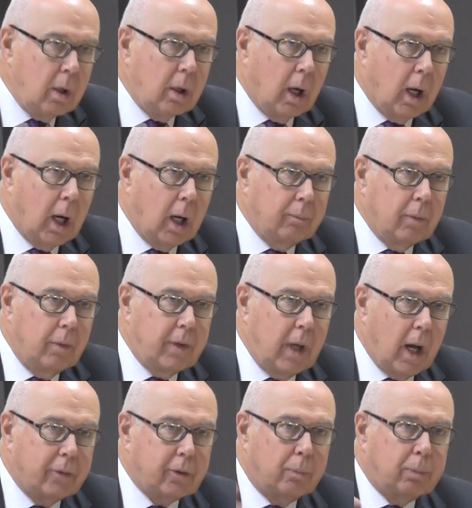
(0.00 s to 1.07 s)
The
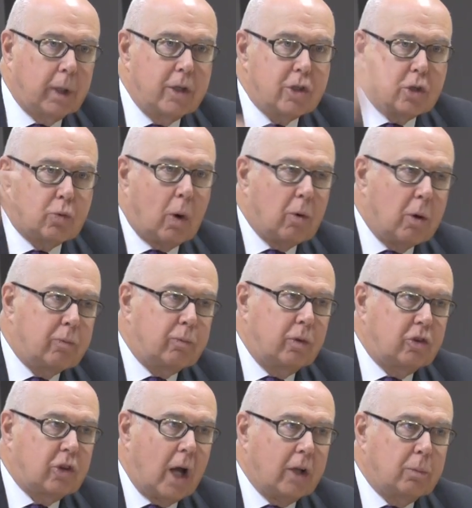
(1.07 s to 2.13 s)
other places where we
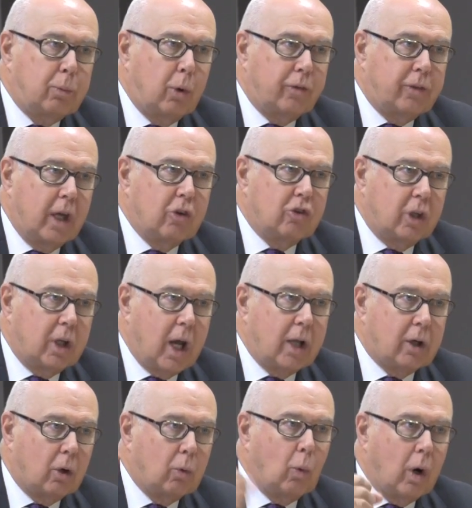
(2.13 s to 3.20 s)
sought to put things
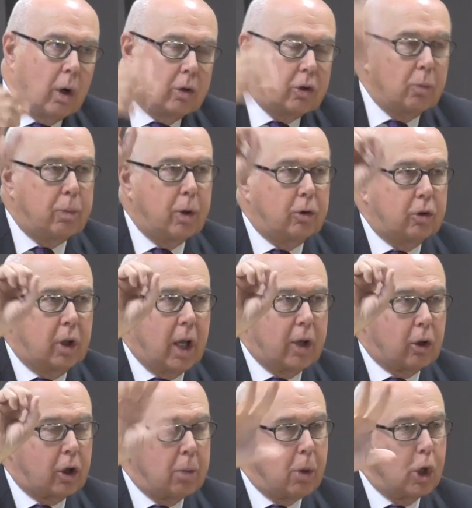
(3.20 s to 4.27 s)
together were to put
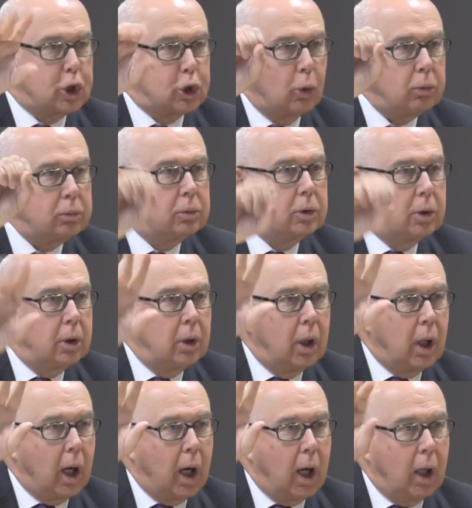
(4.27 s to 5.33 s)
together commercial,
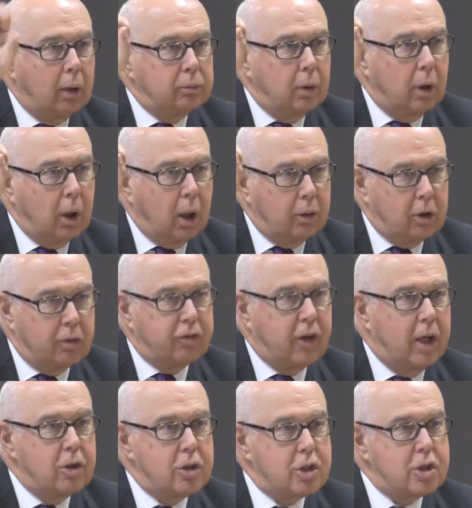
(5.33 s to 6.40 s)

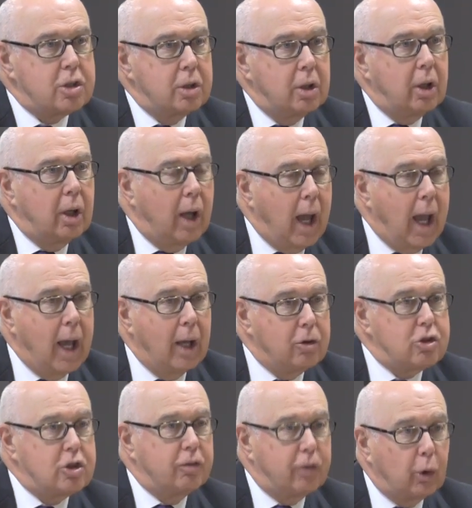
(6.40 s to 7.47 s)
defense,
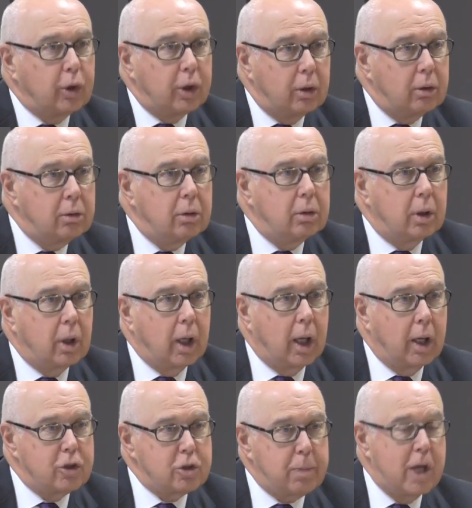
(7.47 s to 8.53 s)
and civilian
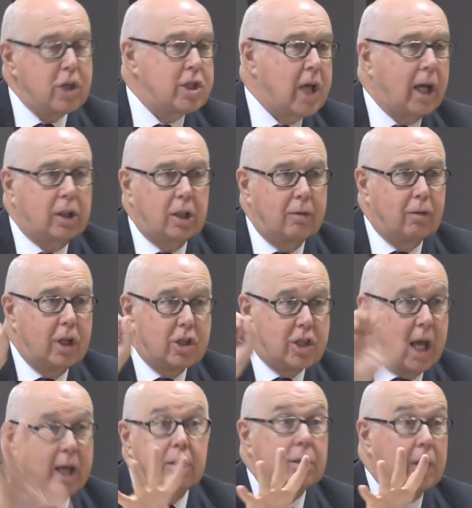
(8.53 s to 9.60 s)
space activities
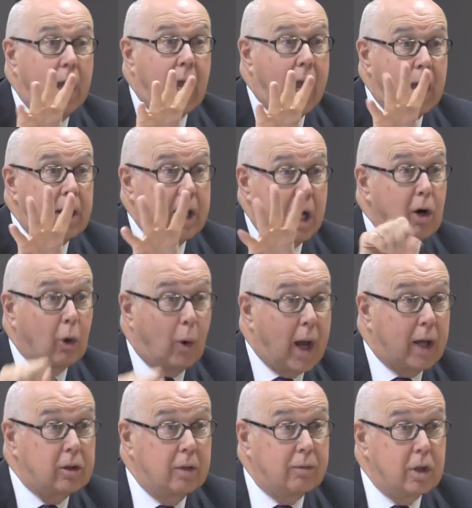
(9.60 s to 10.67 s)
and aero
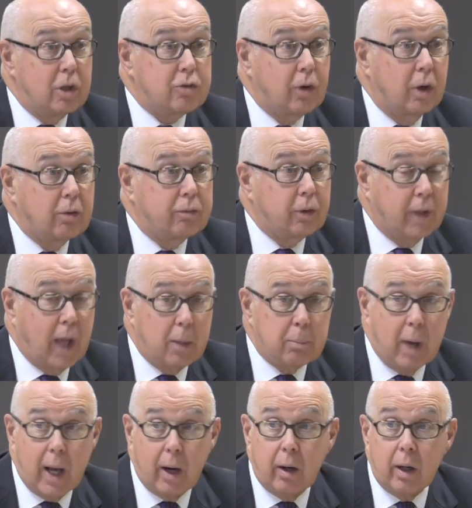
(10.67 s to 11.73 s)
activities for that
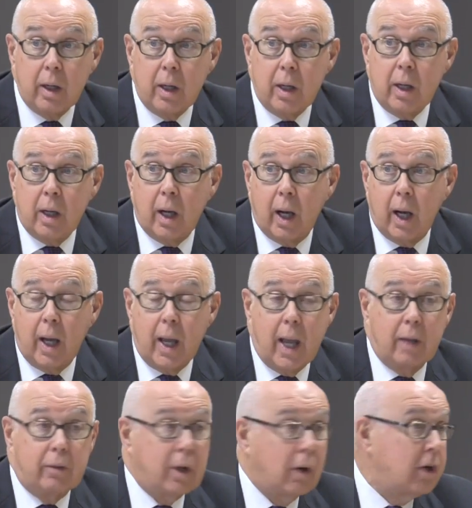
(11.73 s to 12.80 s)
matter.
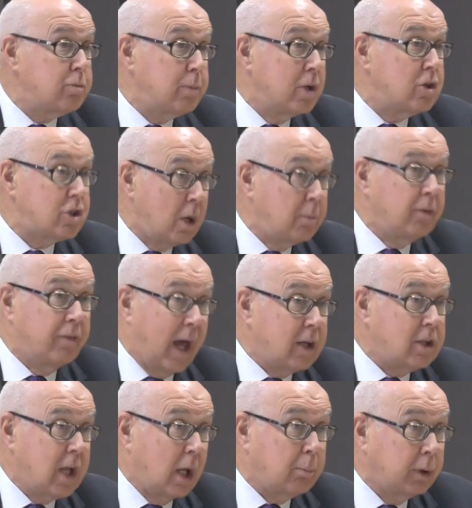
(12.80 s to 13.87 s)
And there has been some of
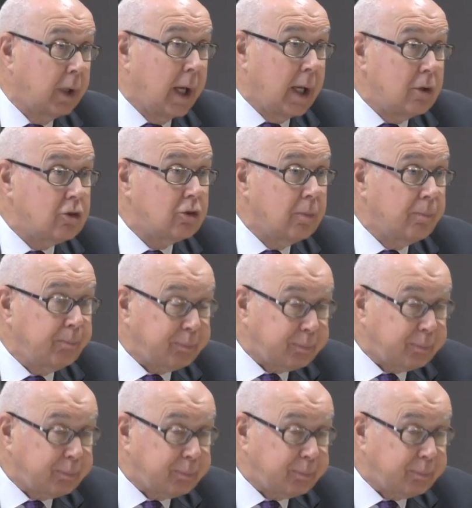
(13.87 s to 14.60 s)
that take place.